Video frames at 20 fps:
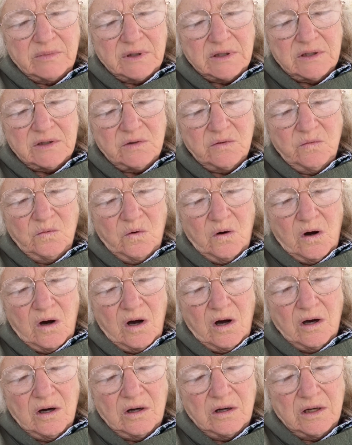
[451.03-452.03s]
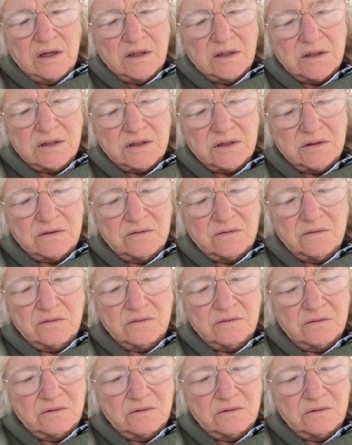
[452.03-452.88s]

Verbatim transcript: and to walk and to